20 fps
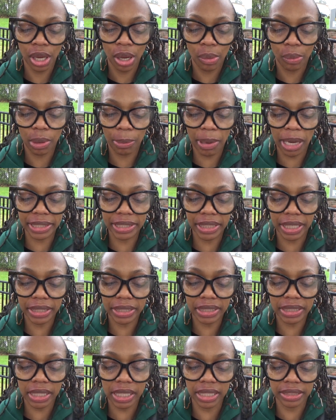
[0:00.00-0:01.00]
when my
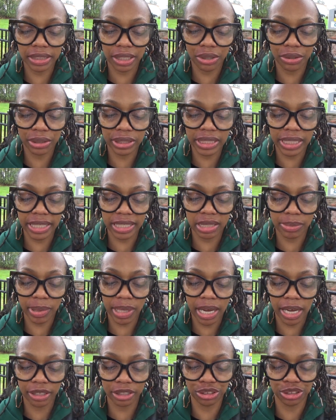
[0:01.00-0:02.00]
youngest cousin, Cortez
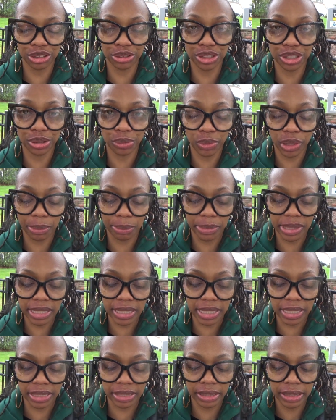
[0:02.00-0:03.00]
McConnor Jr., went
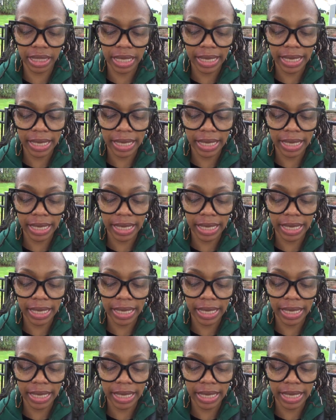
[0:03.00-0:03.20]
missing